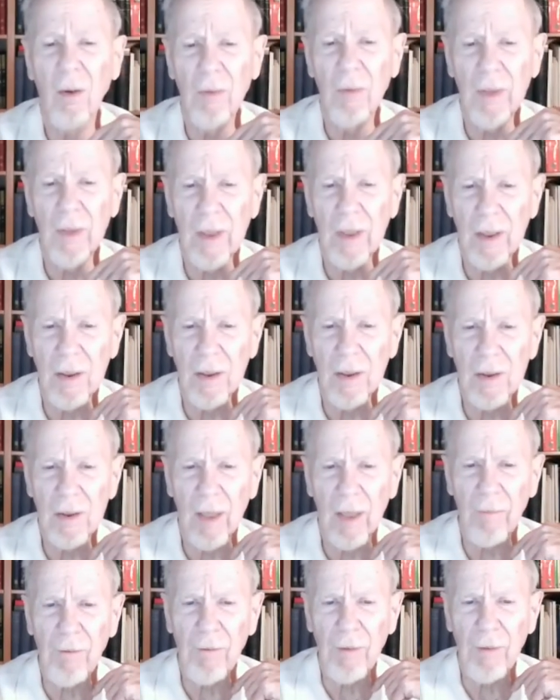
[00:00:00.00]
the years.
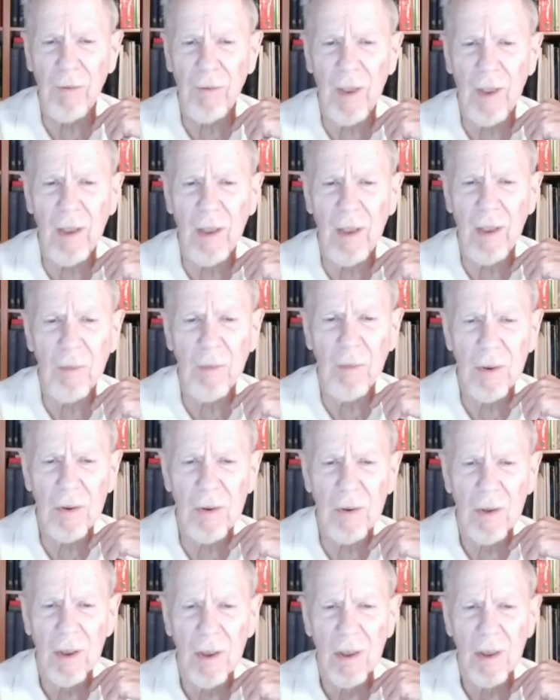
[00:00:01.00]
F15 was
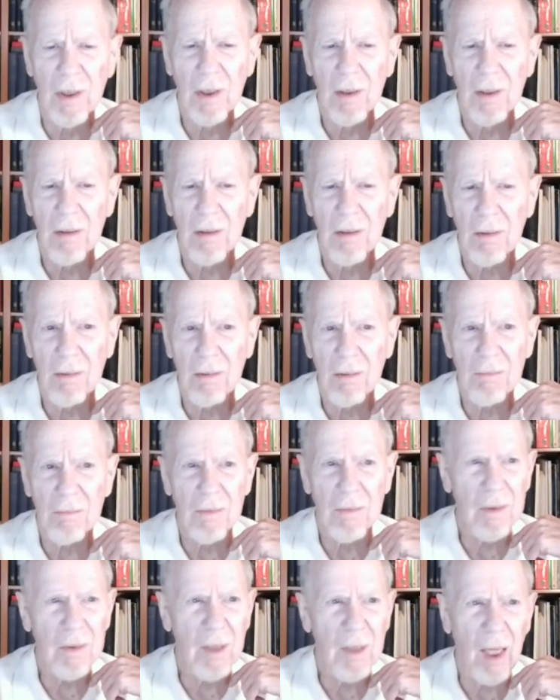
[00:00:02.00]

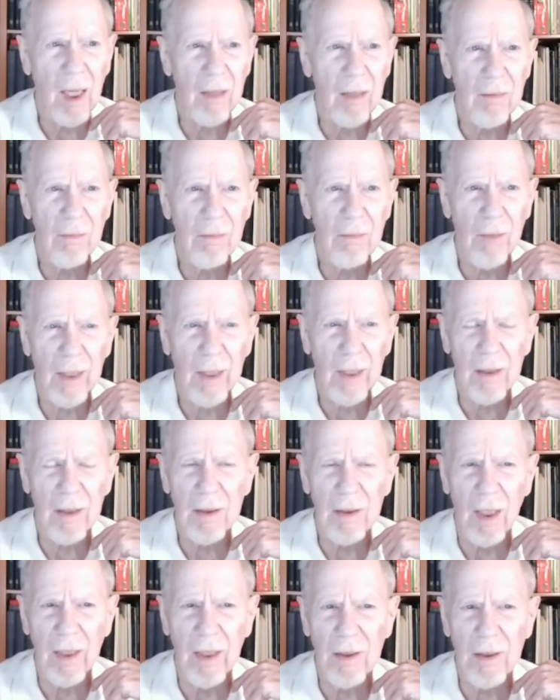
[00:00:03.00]
not
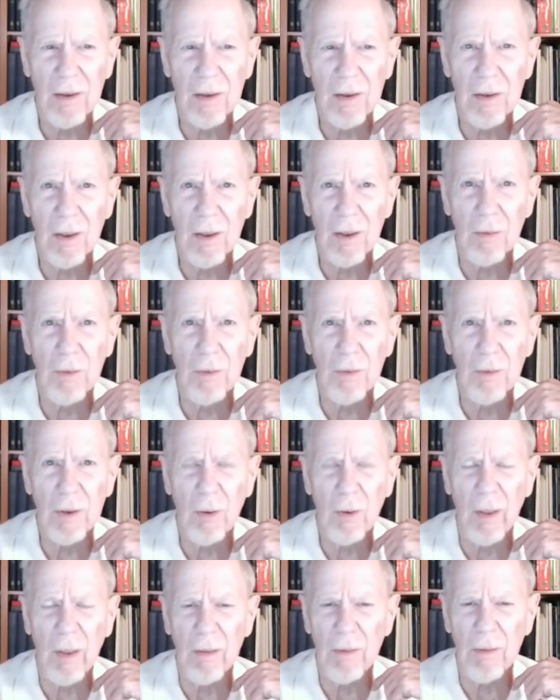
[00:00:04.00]
recognized until re
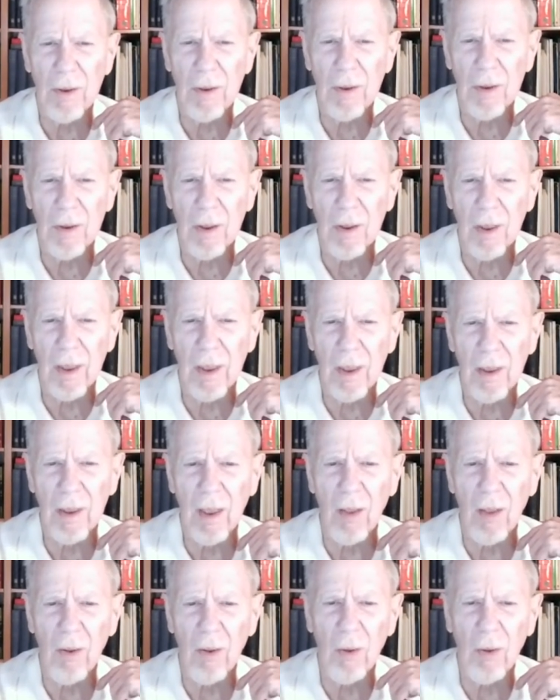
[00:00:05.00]
quite recently,
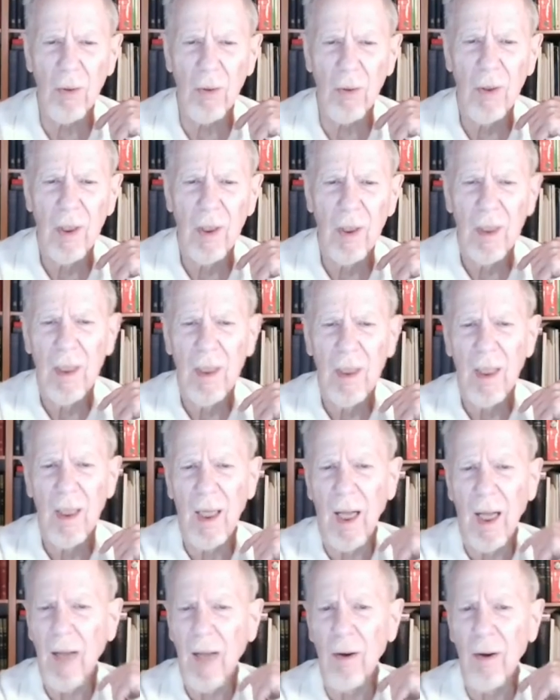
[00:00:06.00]
although uh,
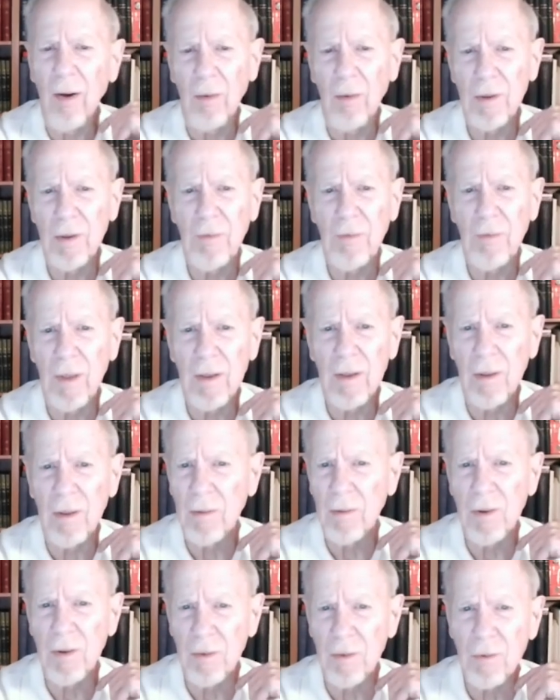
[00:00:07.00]
I always felt it was
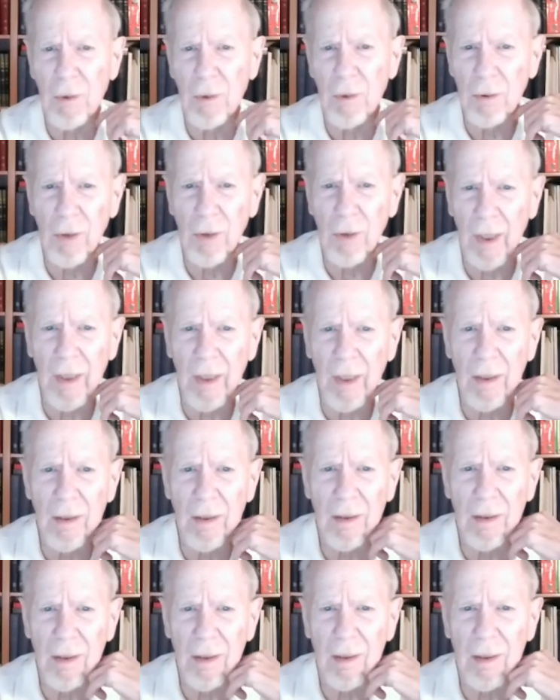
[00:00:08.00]
a true grade.
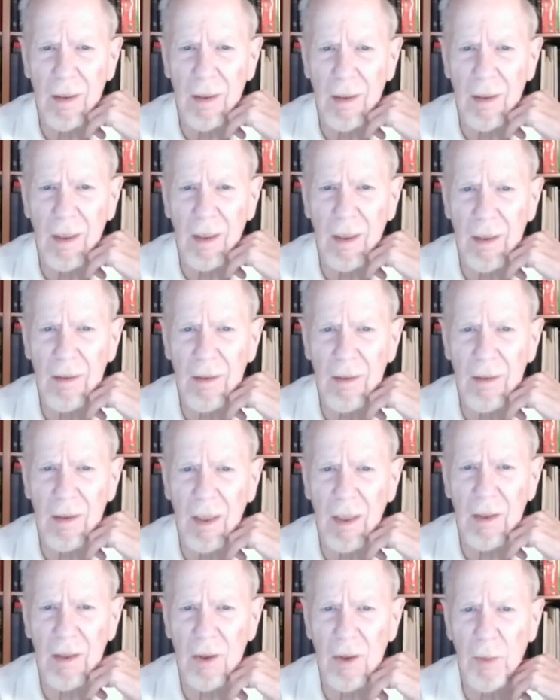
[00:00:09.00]
Uh, I could I
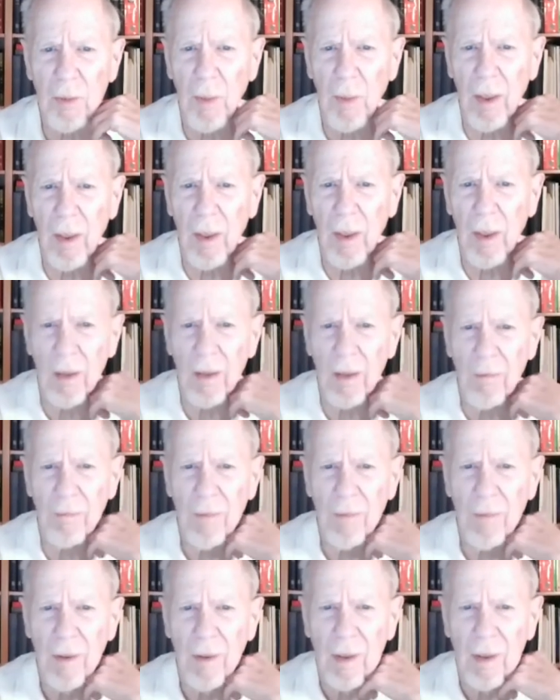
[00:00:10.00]
could spot a F
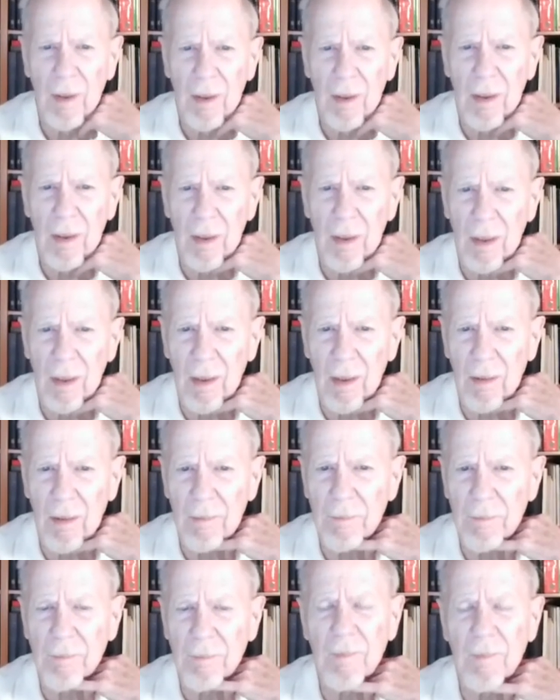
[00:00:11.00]
um,
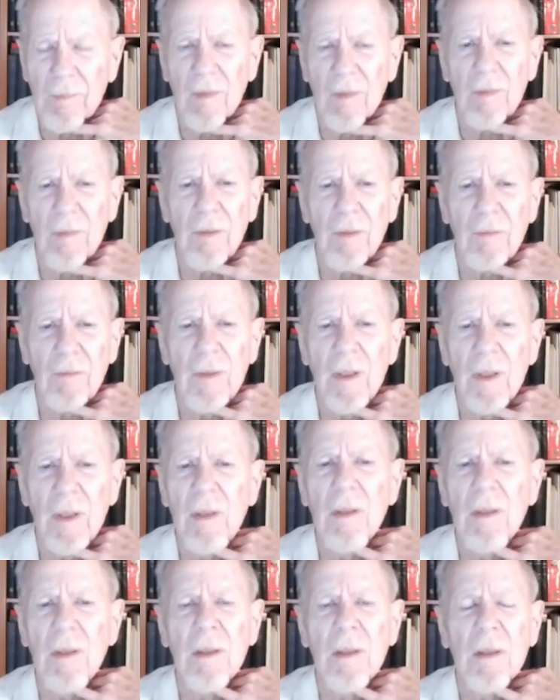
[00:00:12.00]
15,
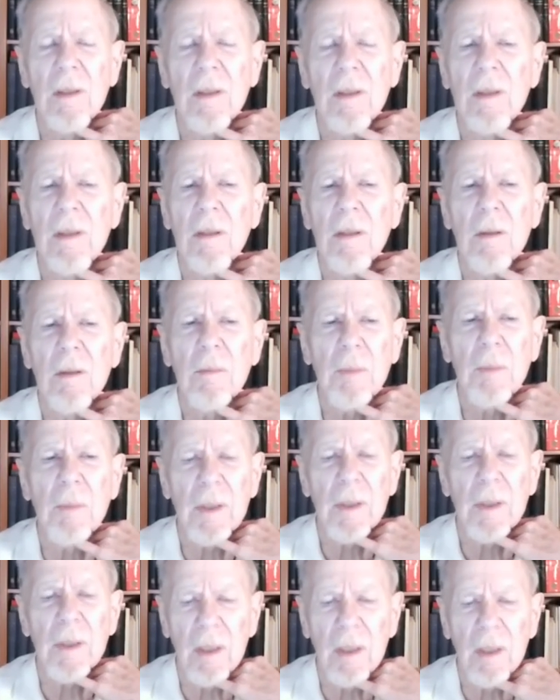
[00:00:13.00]

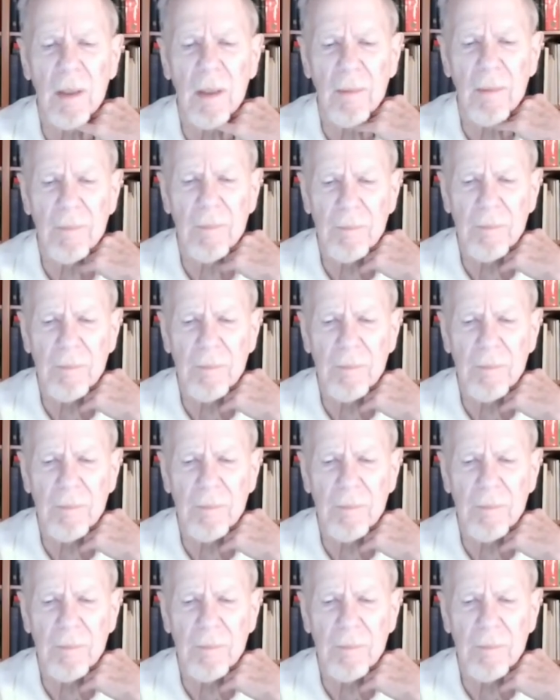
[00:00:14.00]
but um,